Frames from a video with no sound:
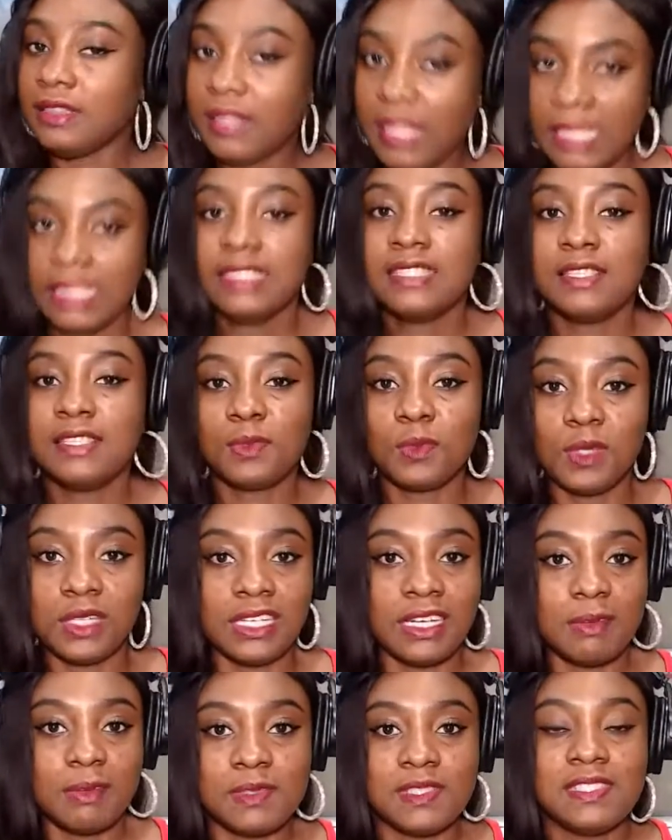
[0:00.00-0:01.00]
This is
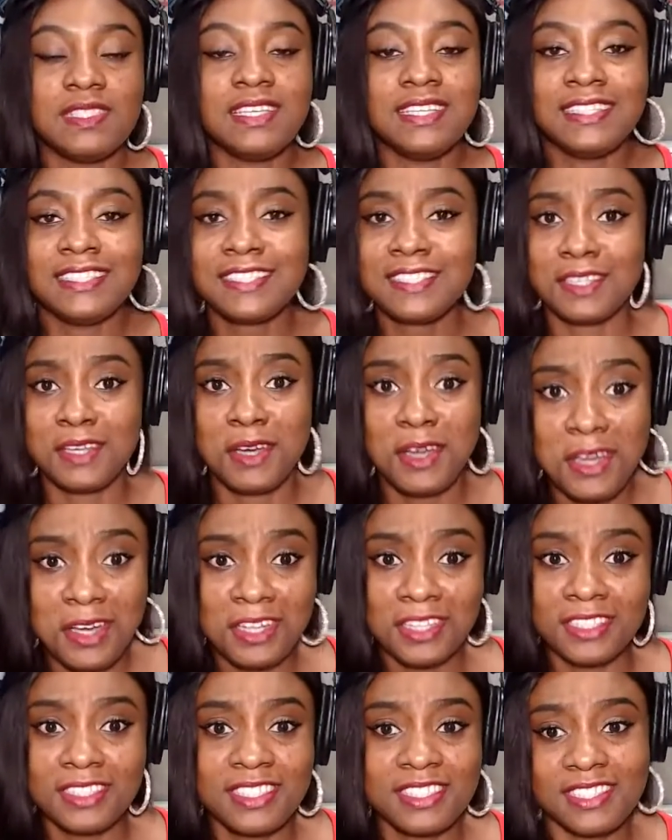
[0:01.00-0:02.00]
what I'm saying. This
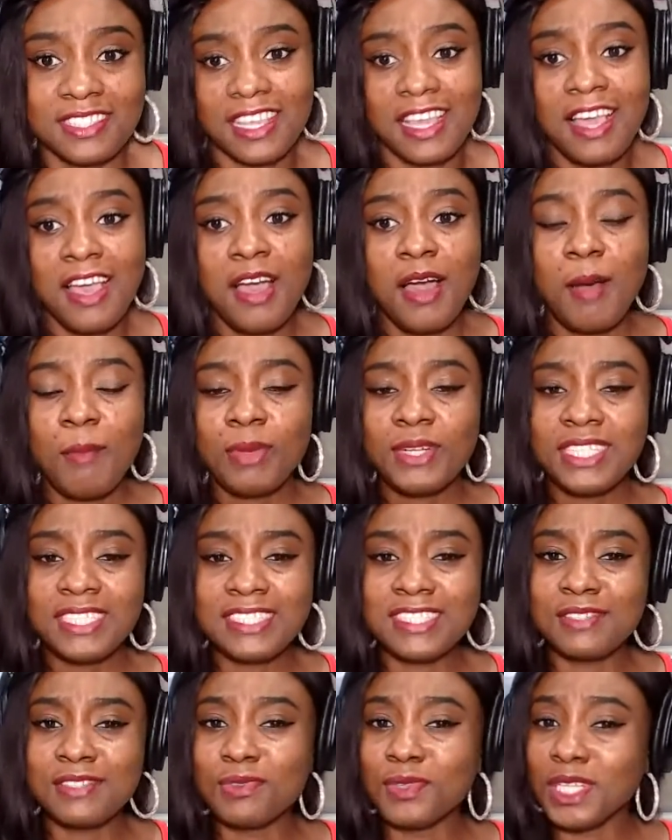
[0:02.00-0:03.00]
hurts. But
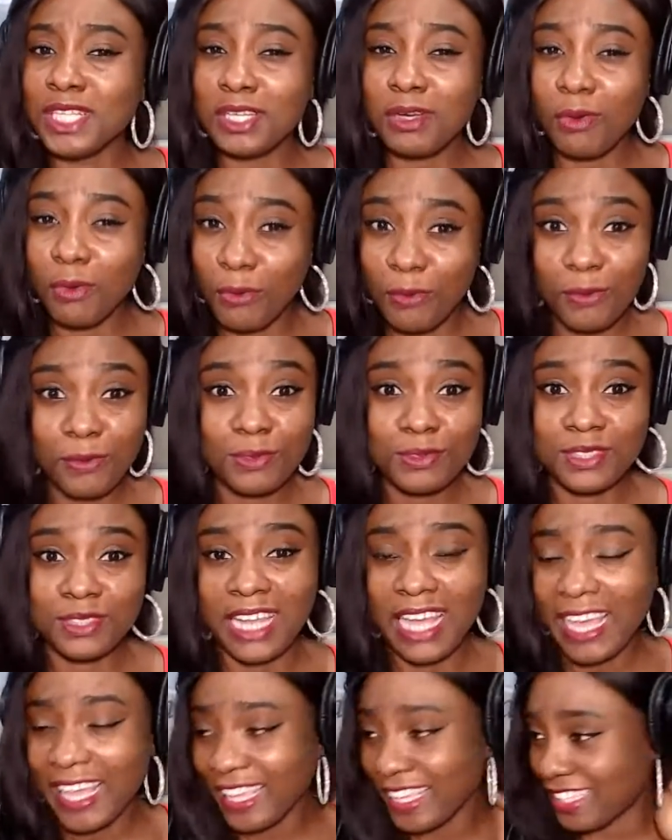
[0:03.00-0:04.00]
this is really cool.
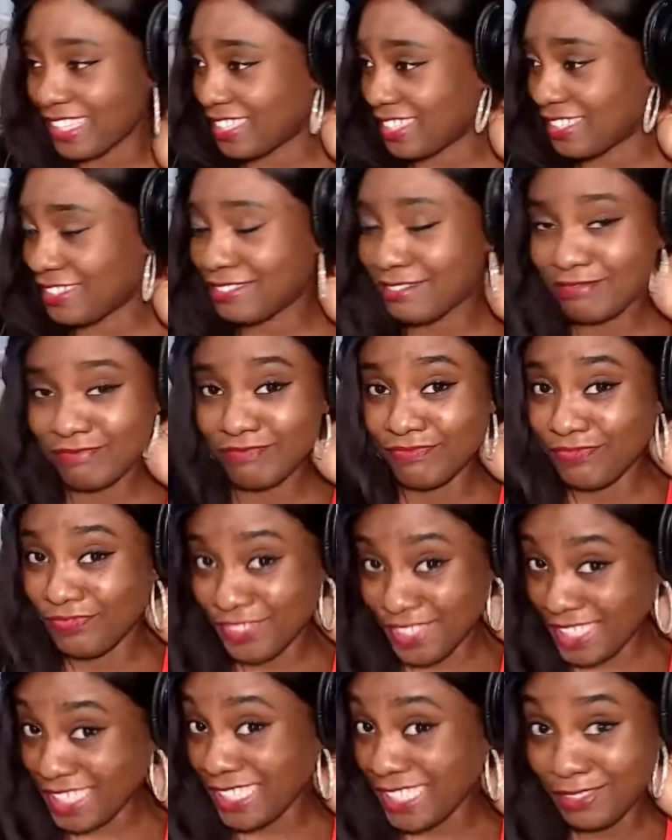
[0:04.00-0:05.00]
Like
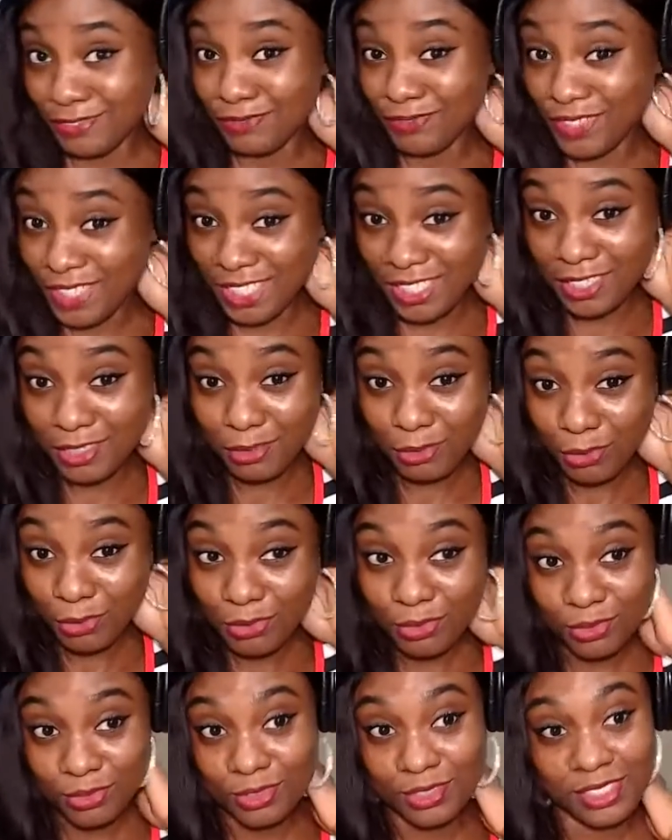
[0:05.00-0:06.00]
really, really
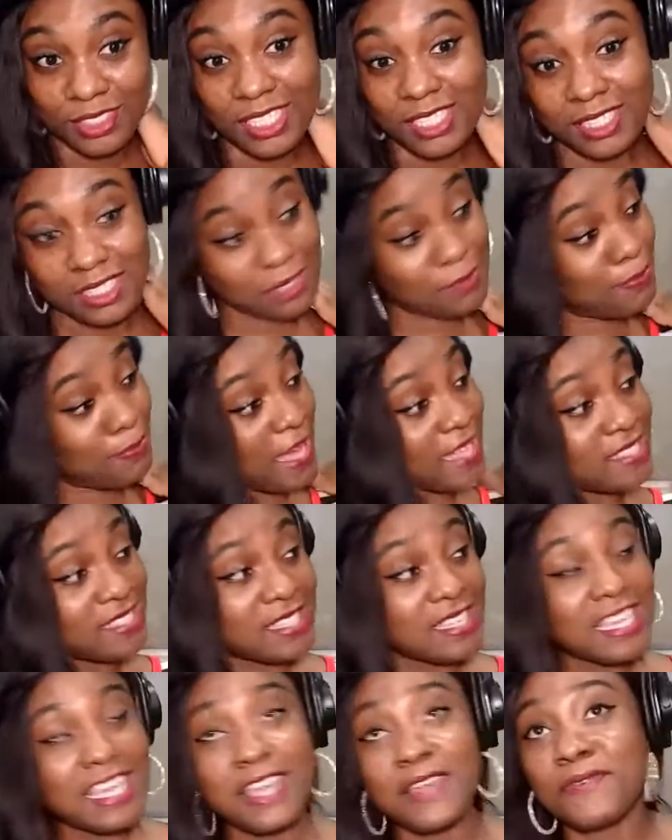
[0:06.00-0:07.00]
cool. It's better
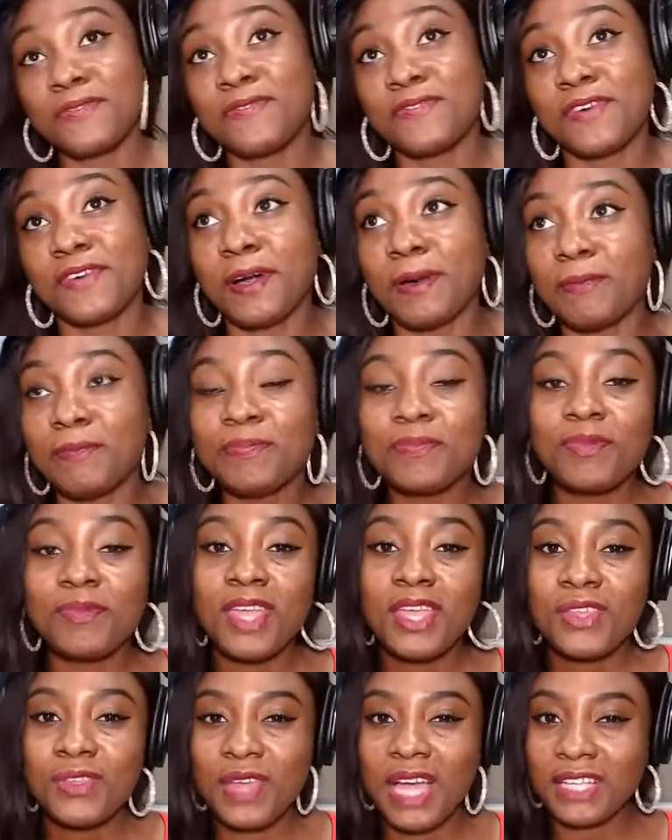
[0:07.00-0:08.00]
if
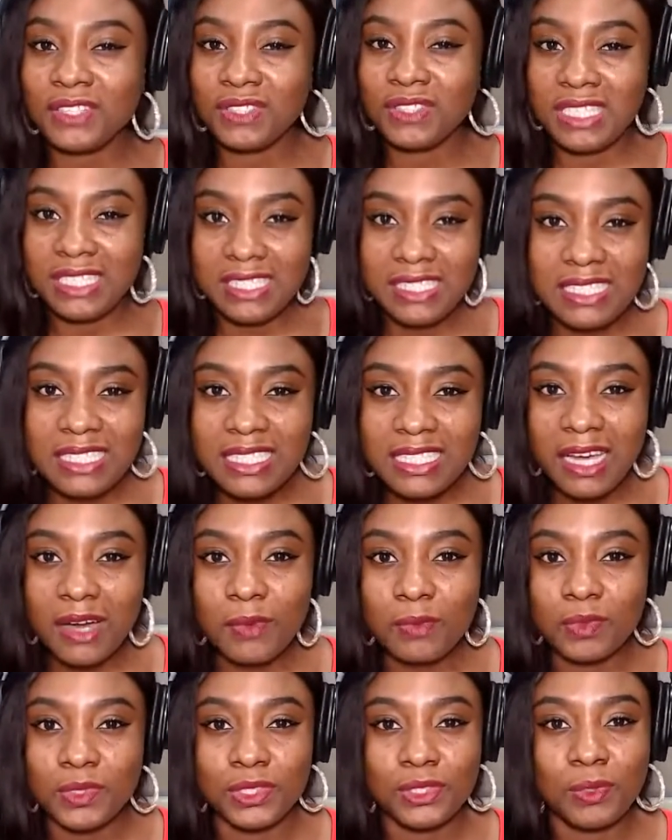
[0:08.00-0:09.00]
you actually sit
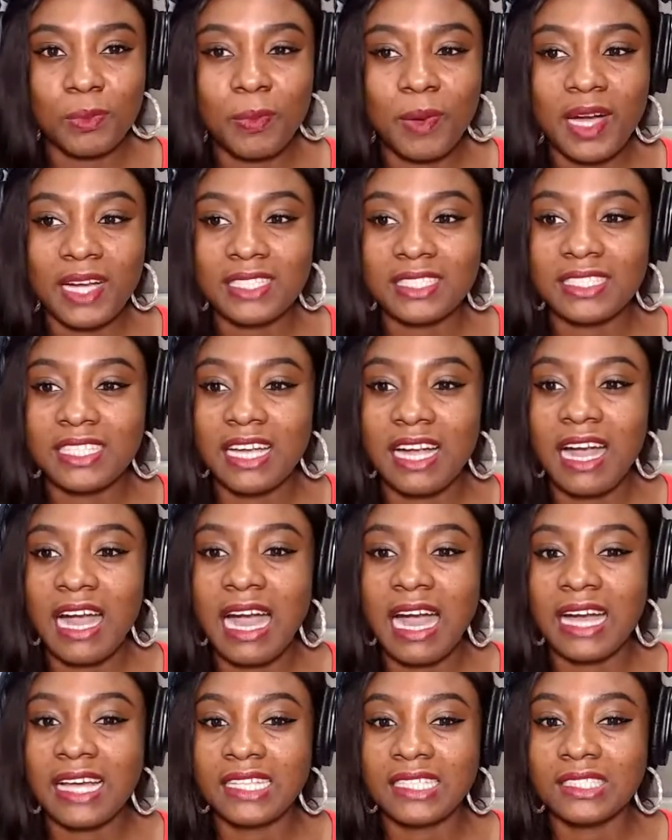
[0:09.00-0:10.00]
down with your partner
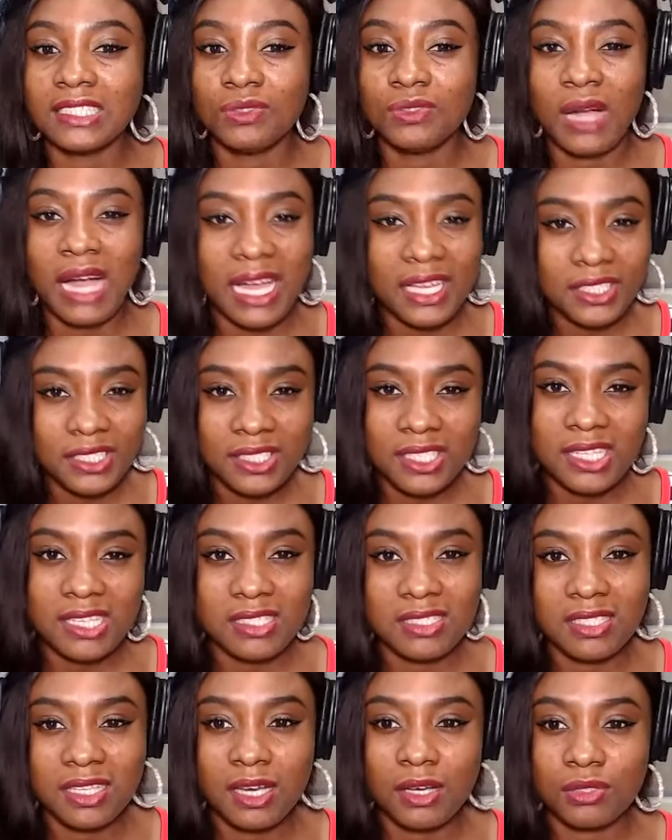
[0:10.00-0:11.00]
and you hash
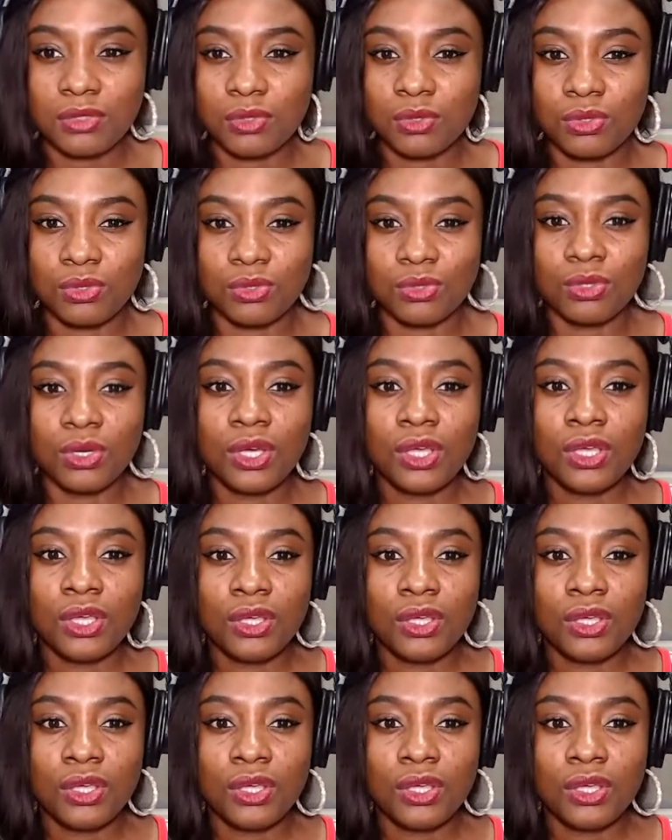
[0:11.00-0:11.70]
things out, or